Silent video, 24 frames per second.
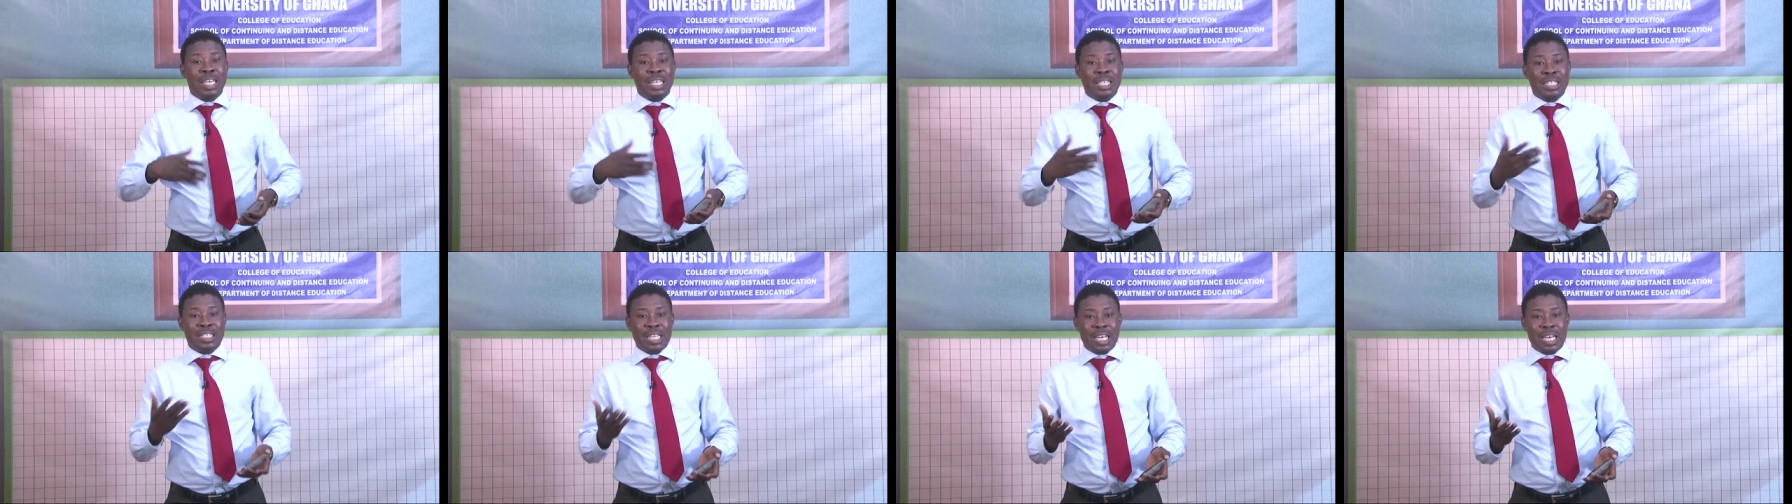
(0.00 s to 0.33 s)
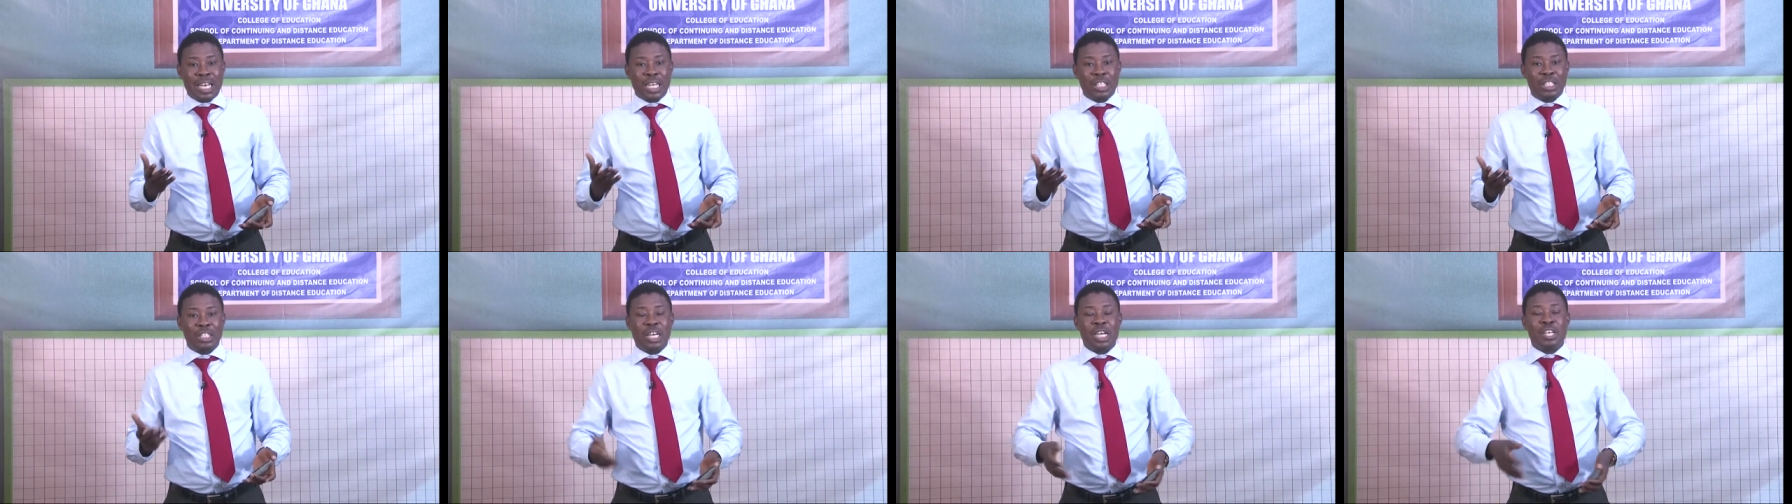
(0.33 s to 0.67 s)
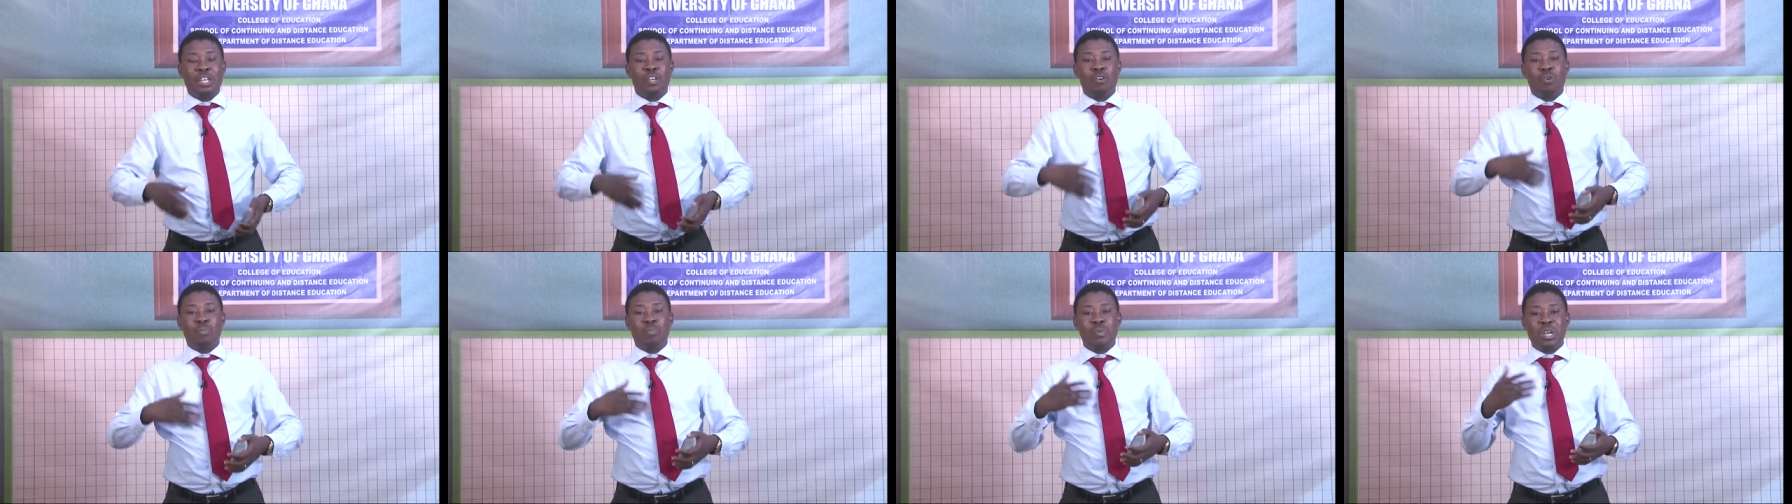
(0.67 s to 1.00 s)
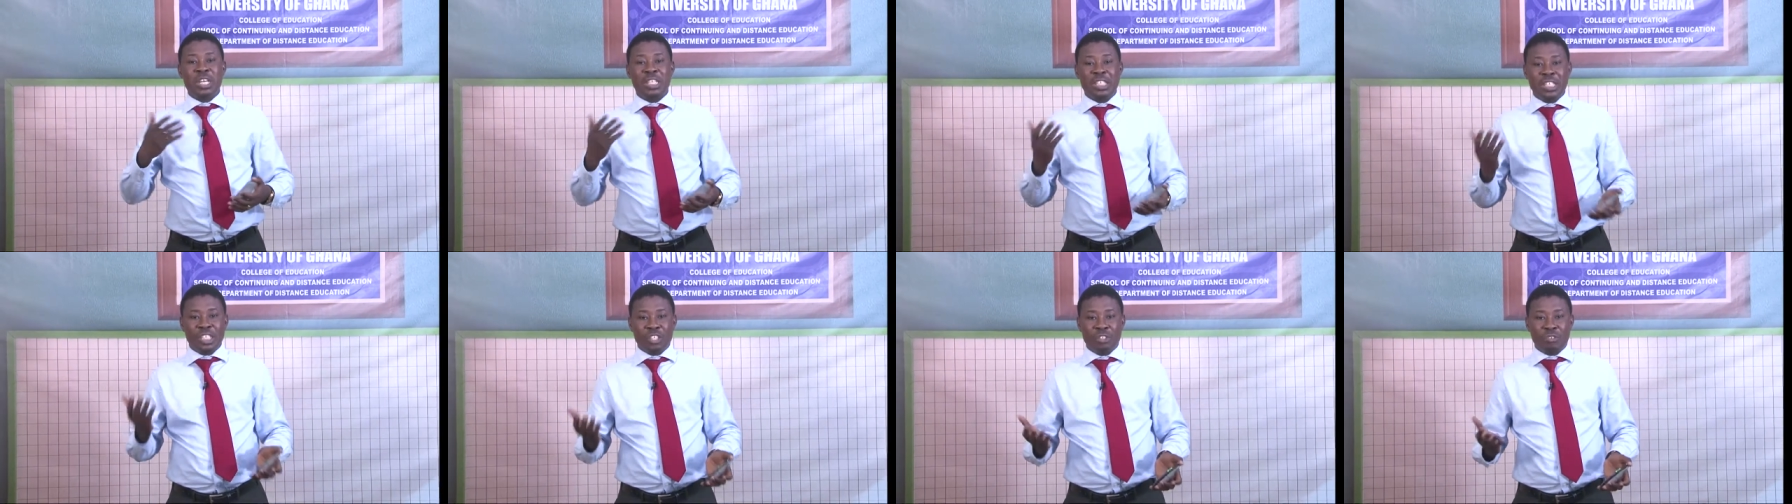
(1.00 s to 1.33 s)
International, they
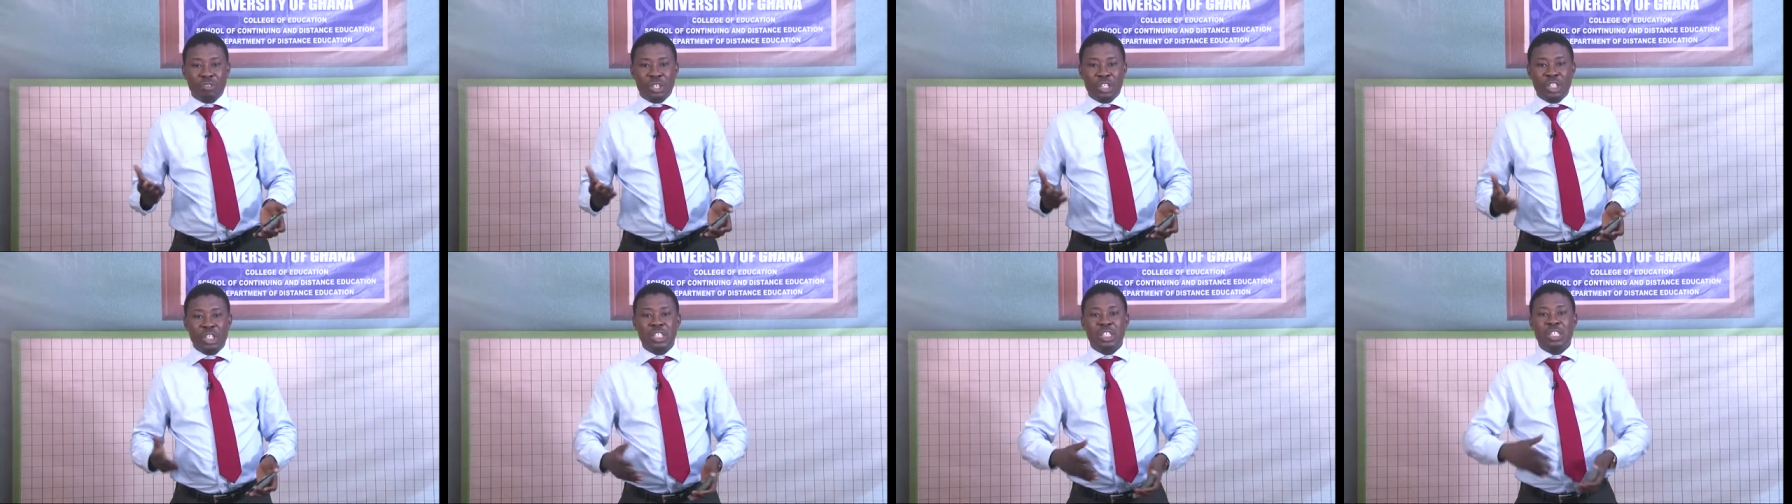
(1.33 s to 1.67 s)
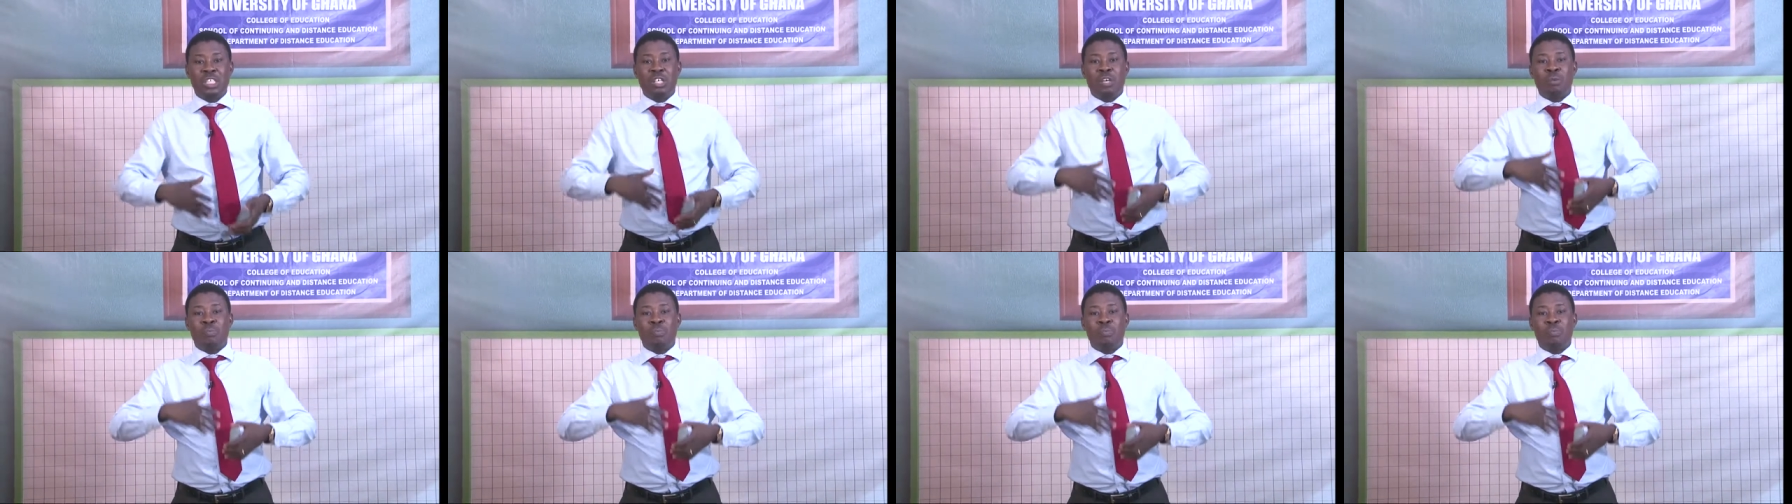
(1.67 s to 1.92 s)
operate in regions, they,